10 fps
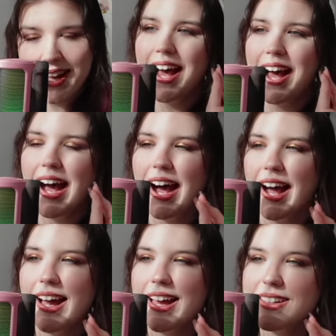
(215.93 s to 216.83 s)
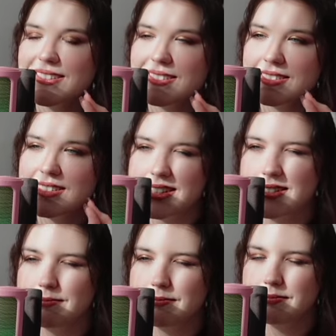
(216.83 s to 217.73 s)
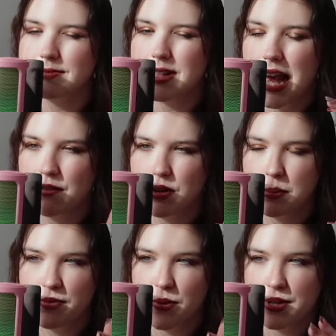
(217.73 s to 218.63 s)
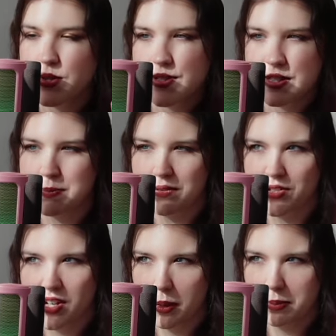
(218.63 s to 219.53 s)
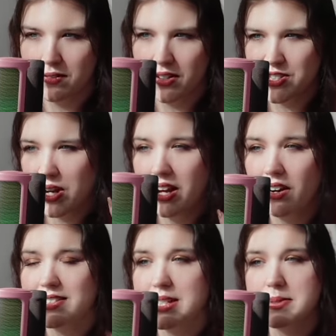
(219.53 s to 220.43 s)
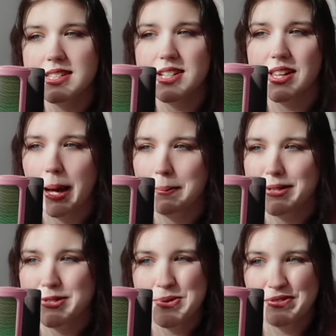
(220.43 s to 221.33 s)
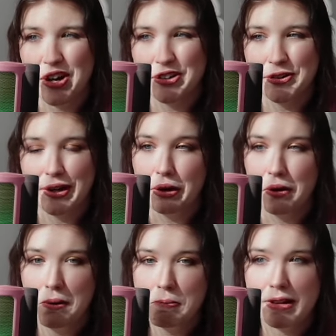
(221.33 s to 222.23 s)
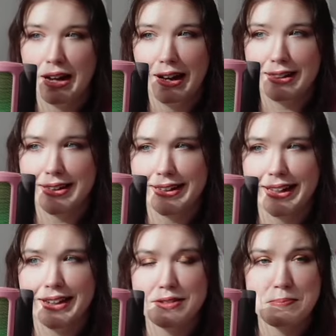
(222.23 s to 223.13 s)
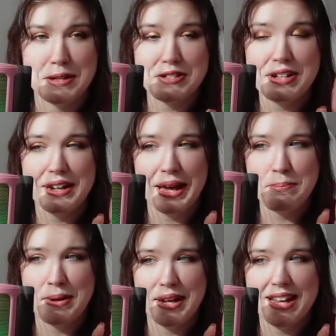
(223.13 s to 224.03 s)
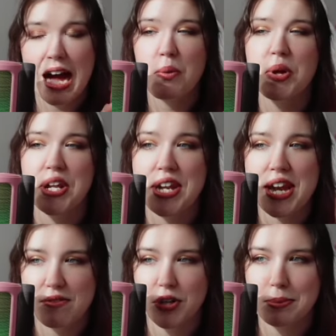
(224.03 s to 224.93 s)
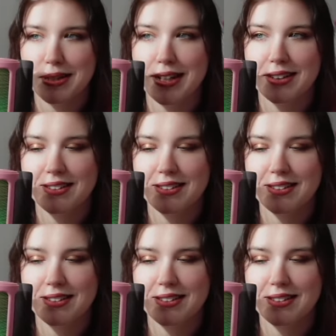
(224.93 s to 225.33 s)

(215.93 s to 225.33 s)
I didn't have her before, so this is my first copy of her, so I honestly was still happy to have gotten her at all, I think, and especially at 8 pity, I will never complain.